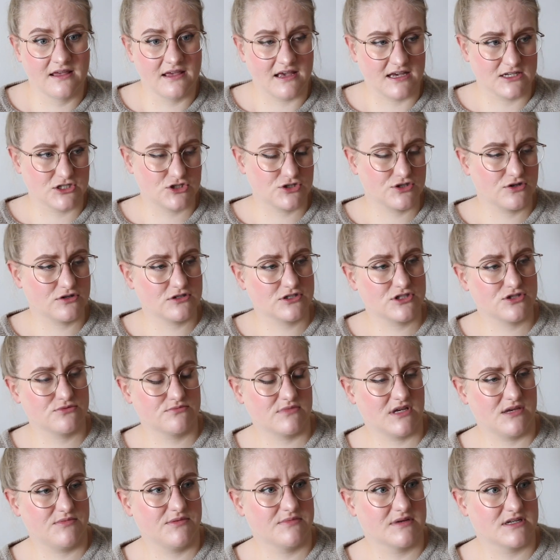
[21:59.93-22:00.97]
I should also
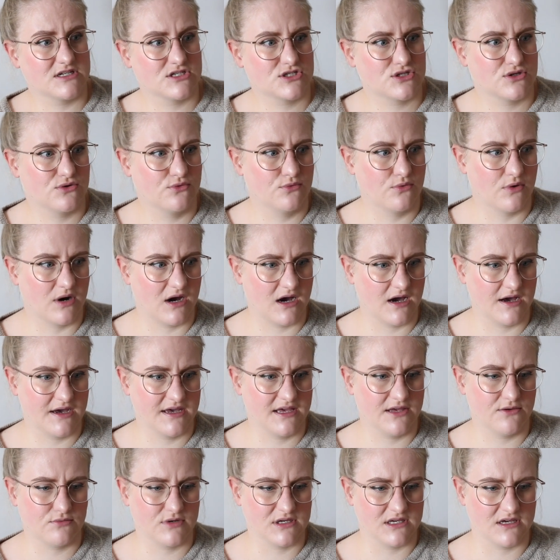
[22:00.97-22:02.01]
maybe mention
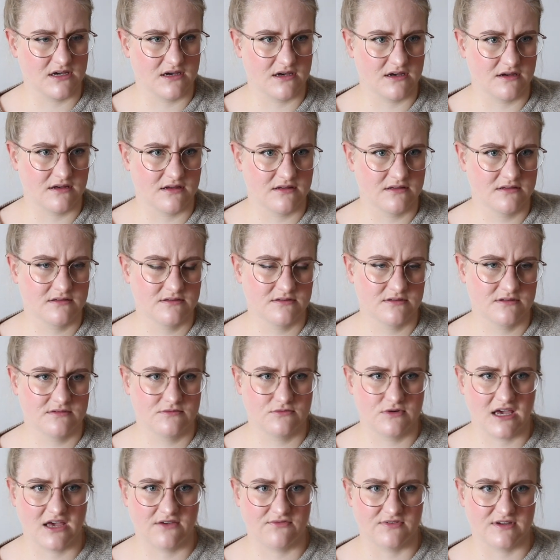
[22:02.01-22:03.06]
why we are
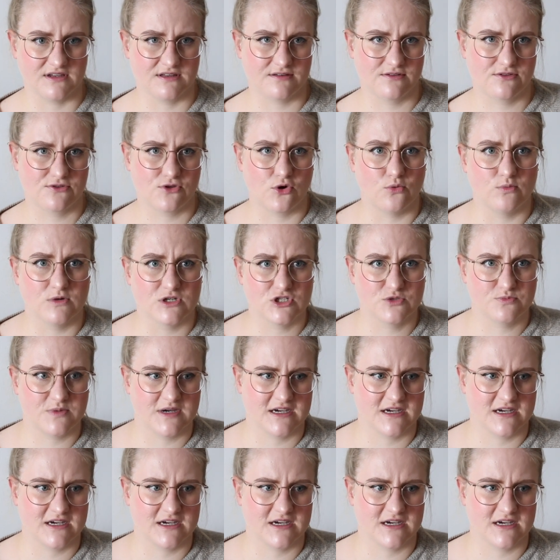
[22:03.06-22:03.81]
having so much